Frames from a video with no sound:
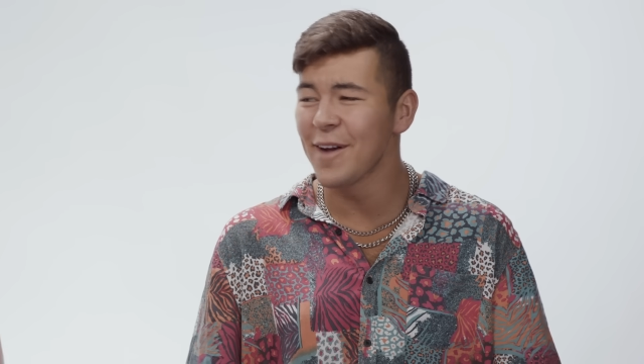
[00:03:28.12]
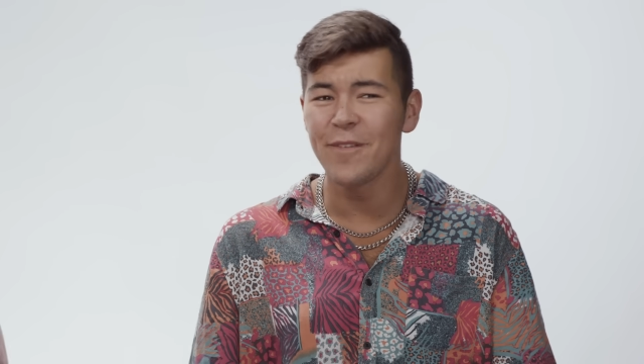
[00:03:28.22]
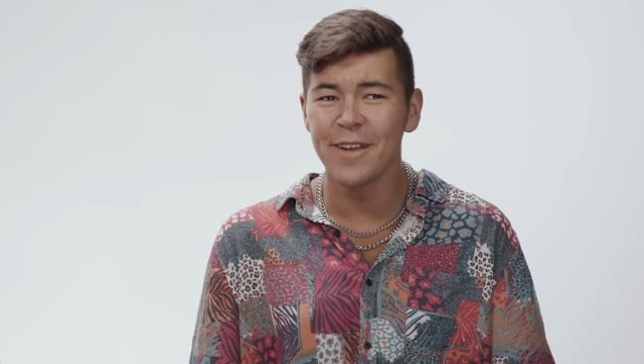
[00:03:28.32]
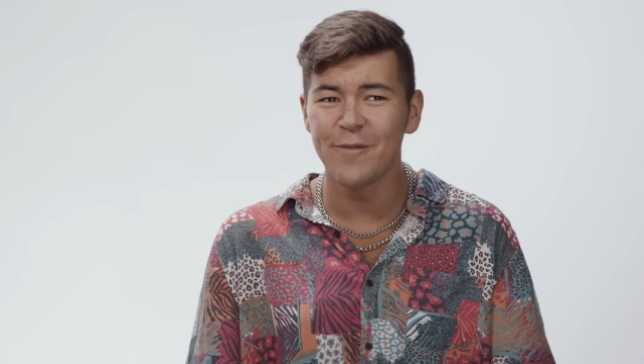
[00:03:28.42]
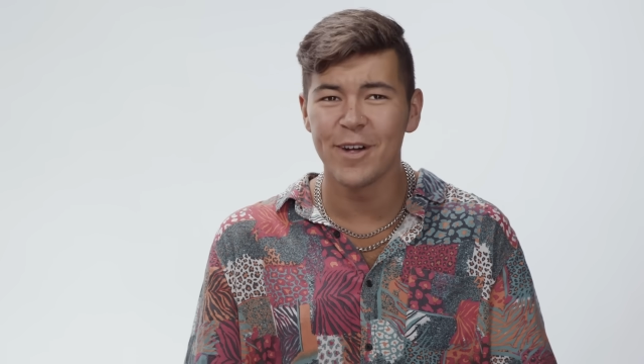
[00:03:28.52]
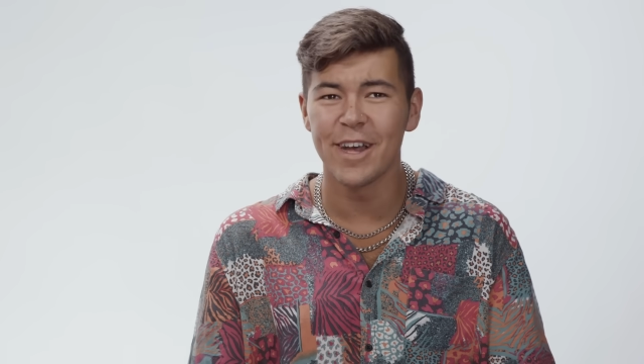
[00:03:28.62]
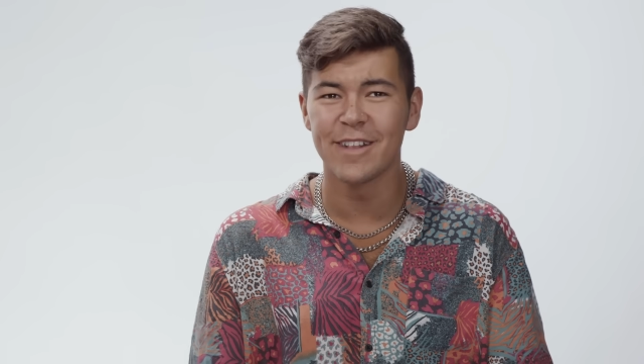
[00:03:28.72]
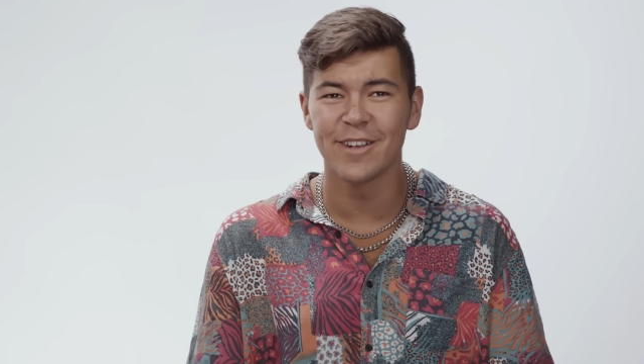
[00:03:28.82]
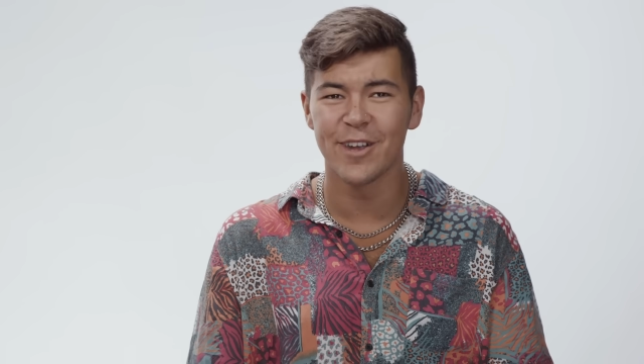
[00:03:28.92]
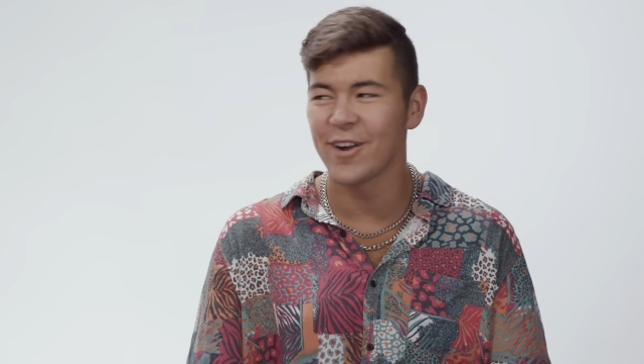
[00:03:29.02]
I definitely feel
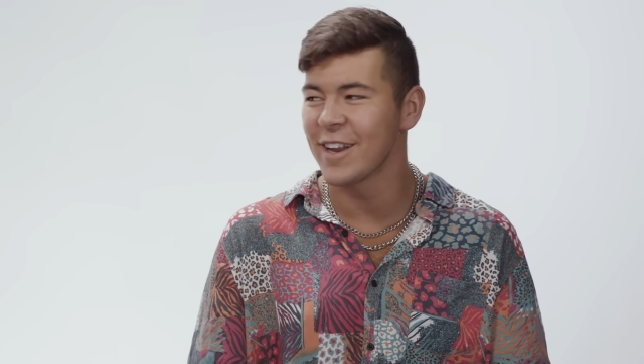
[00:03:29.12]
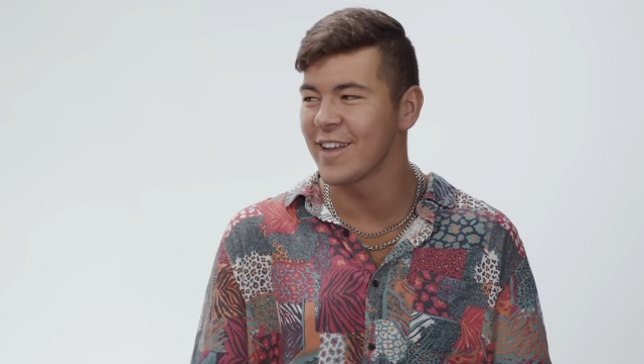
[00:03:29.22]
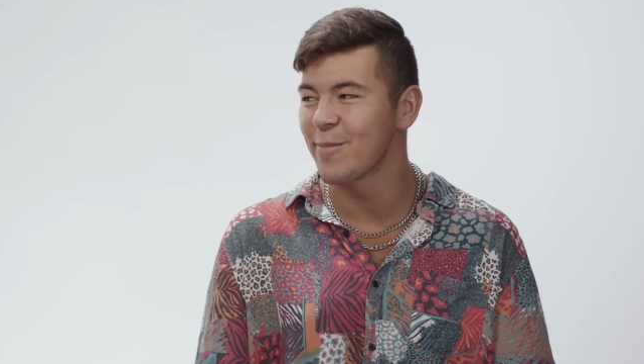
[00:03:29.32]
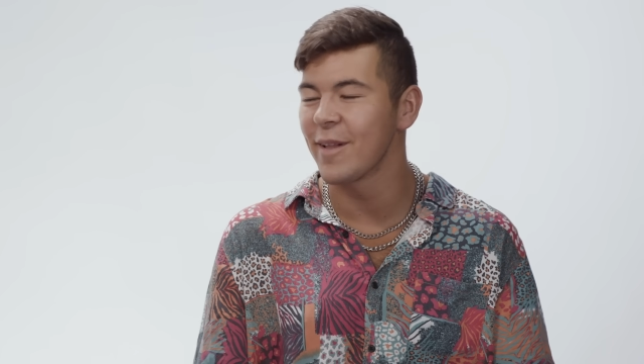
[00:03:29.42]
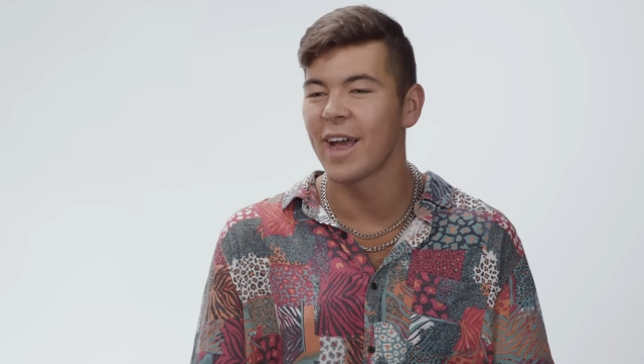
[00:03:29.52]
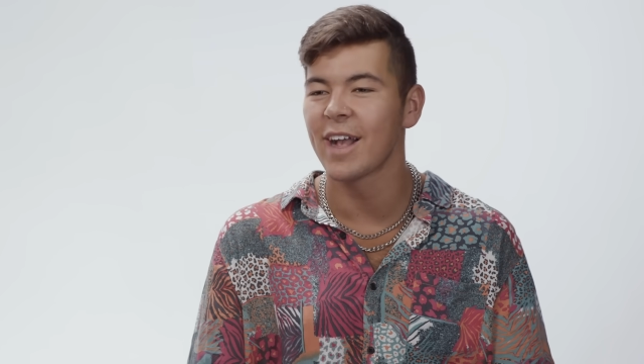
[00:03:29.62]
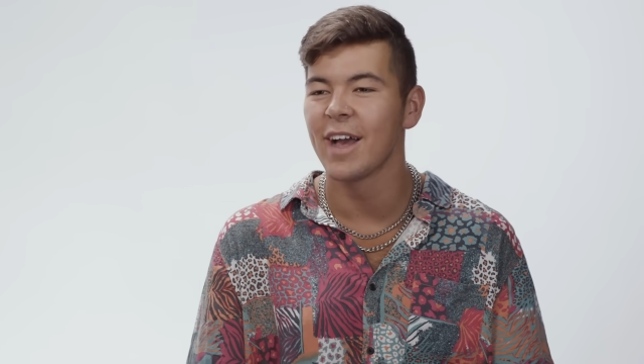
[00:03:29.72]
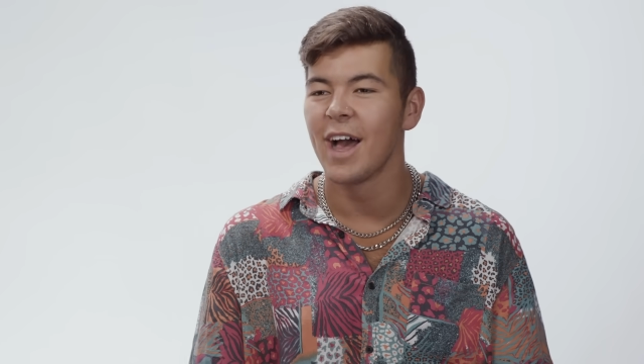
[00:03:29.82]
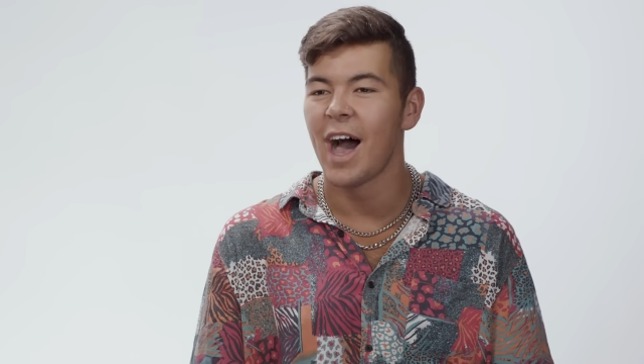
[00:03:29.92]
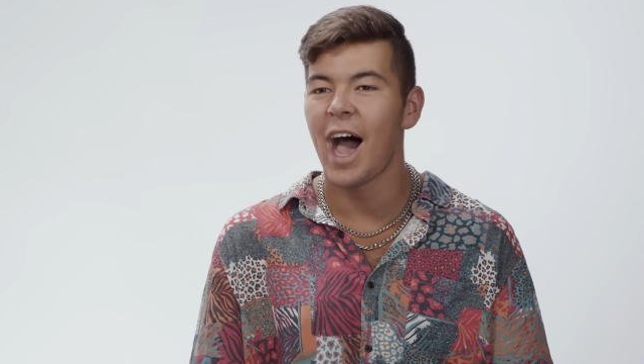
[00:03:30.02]
insecurities, but
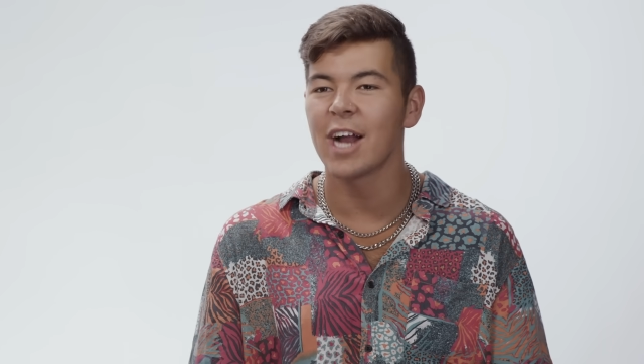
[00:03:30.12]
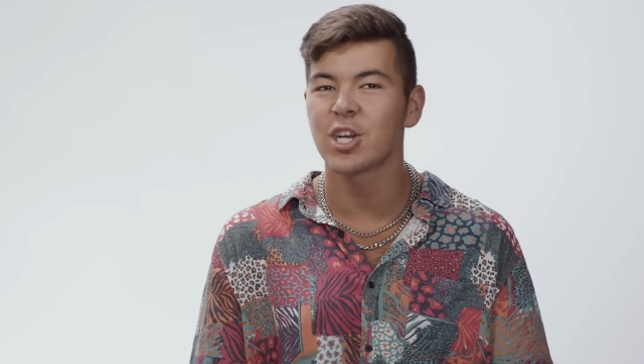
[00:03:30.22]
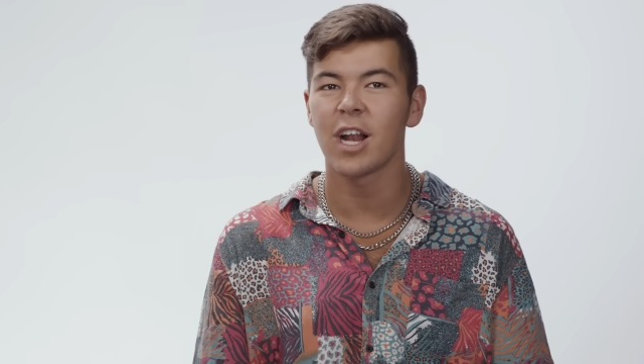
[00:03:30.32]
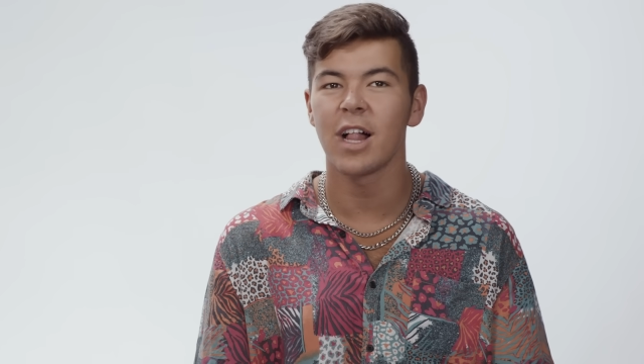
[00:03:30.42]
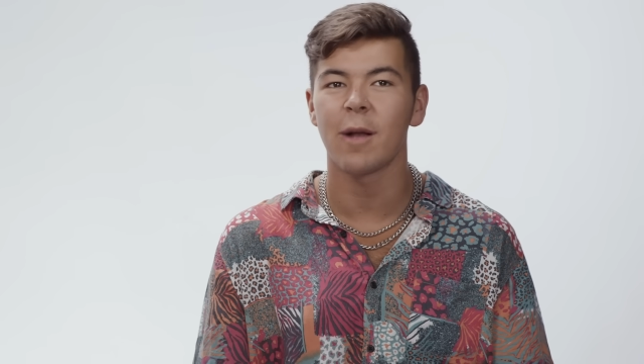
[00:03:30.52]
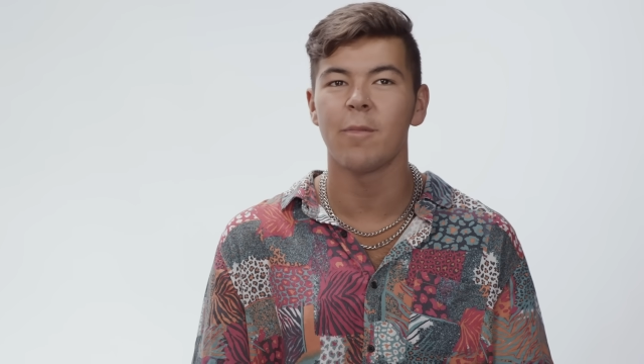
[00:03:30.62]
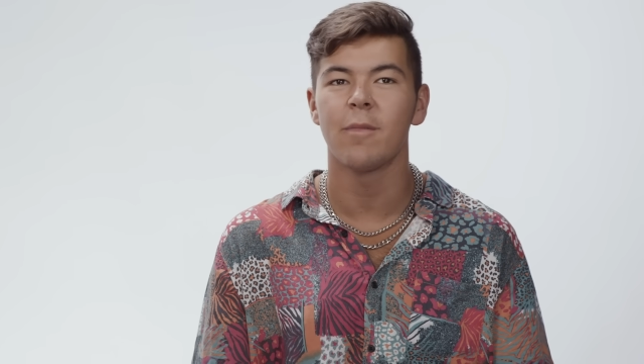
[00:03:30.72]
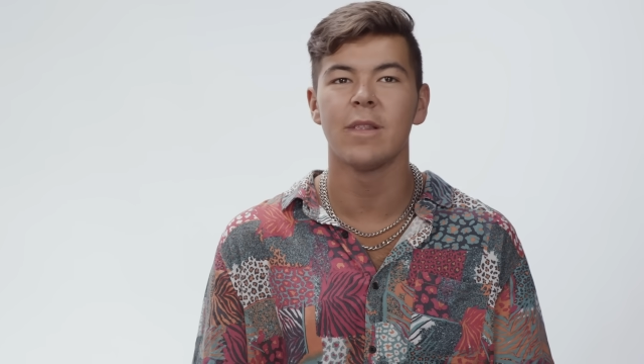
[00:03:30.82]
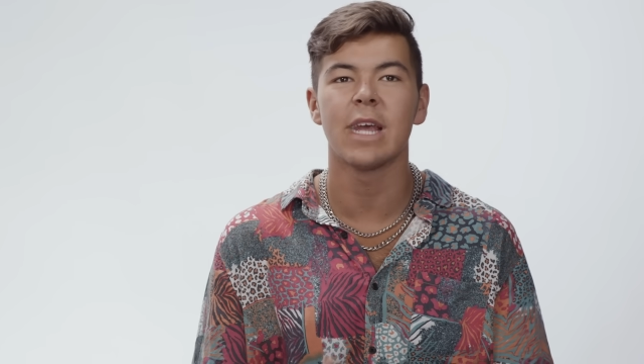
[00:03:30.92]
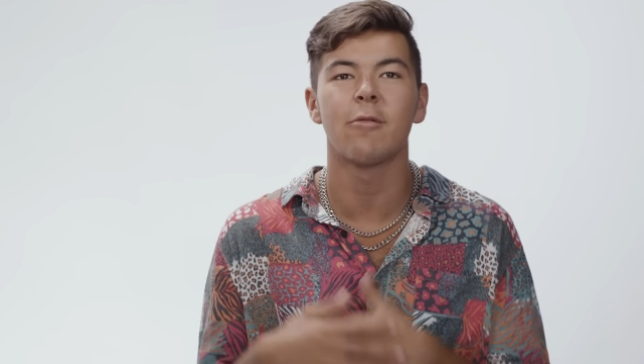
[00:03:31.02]
like, I try to like
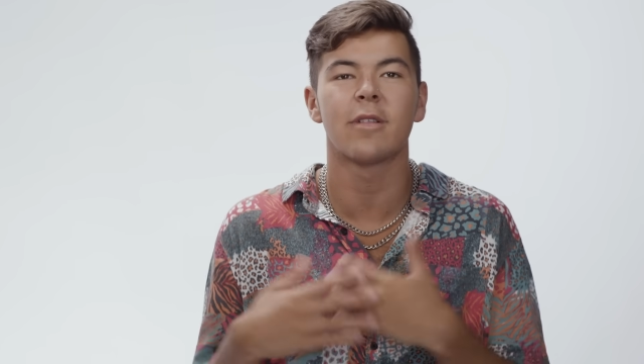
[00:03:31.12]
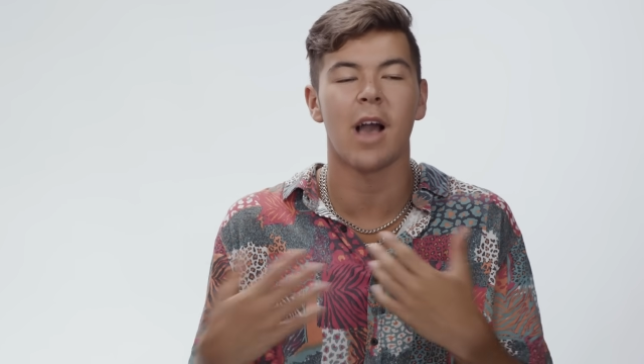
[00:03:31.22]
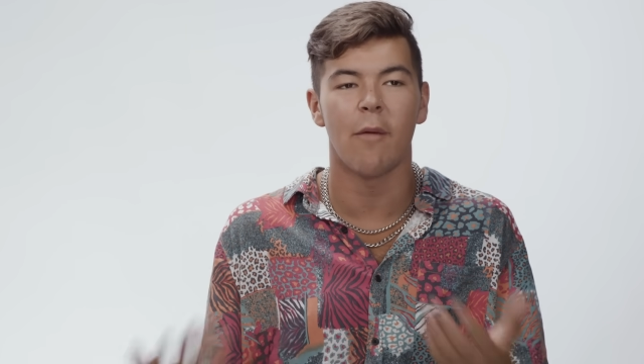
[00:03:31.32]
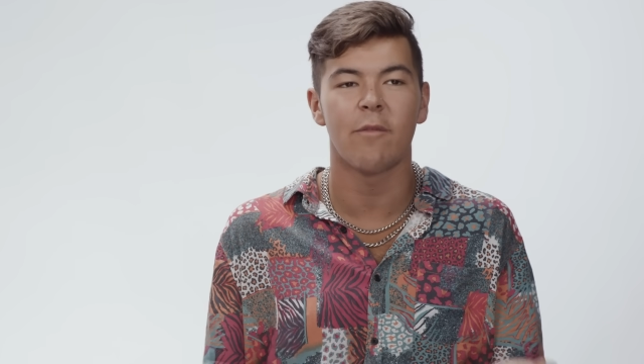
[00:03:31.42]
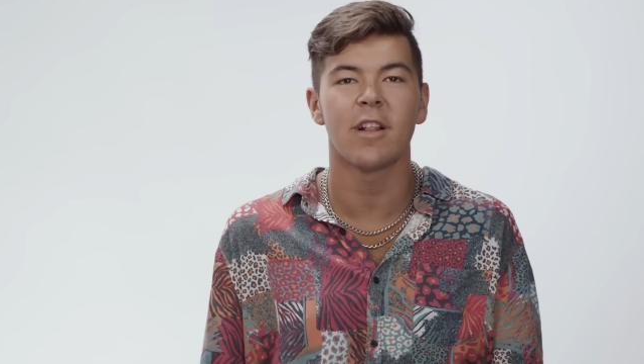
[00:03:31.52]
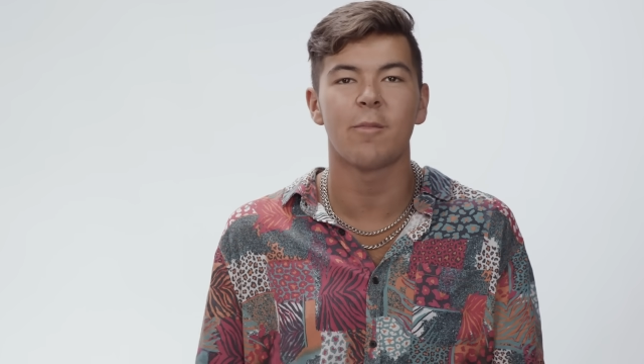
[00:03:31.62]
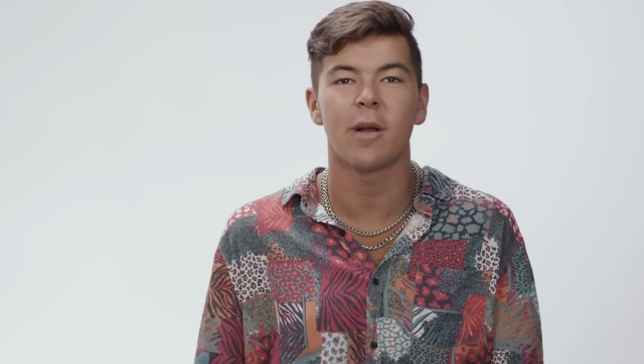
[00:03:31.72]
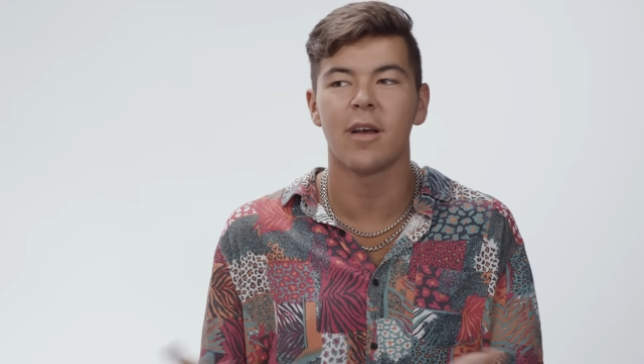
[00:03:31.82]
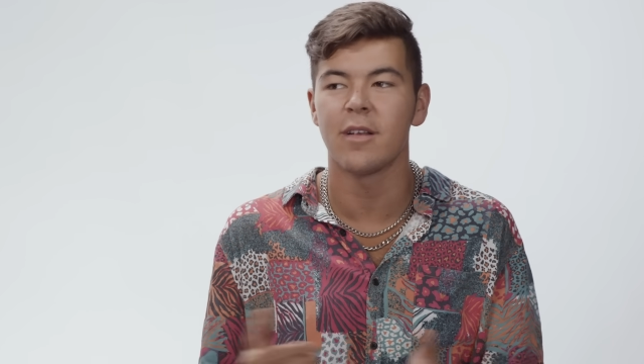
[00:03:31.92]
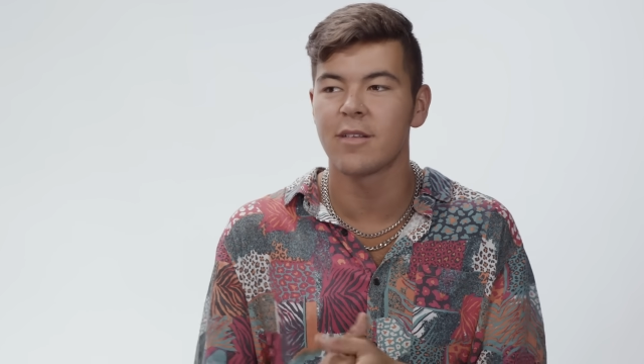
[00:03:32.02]
lead with confidence,
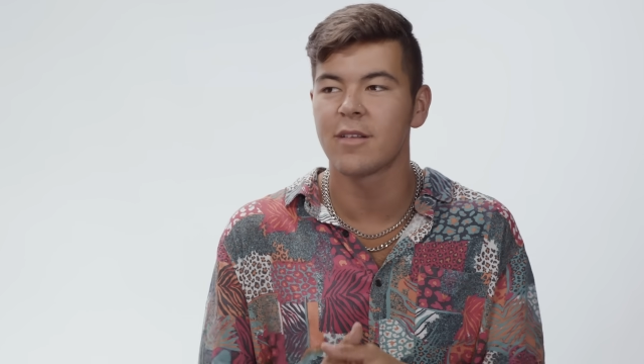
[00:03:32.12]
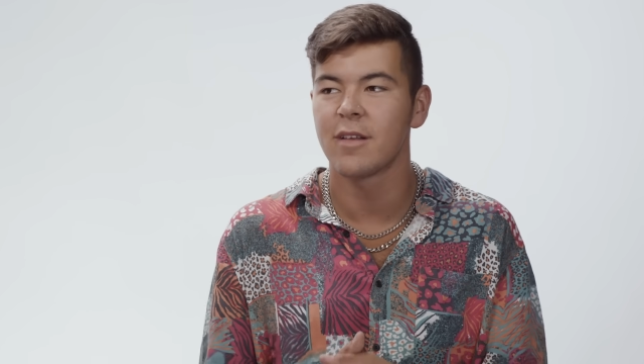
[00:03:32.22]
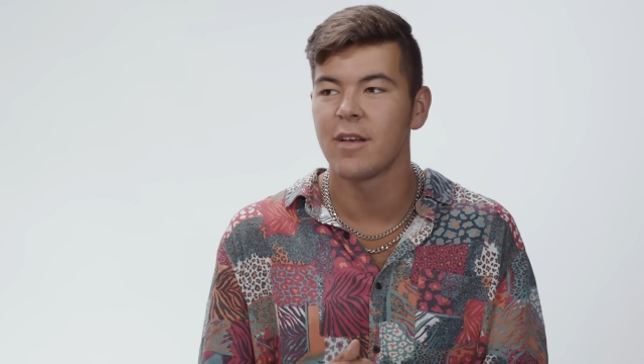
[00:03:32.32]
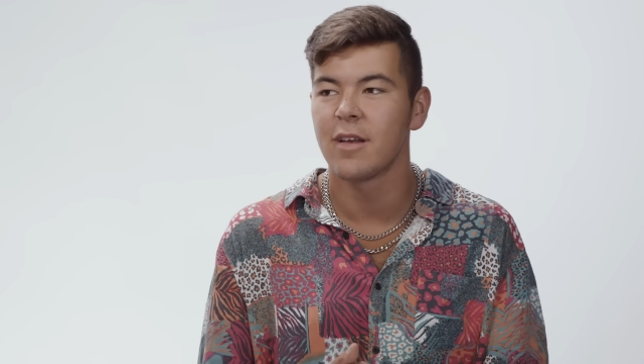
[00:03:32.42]
because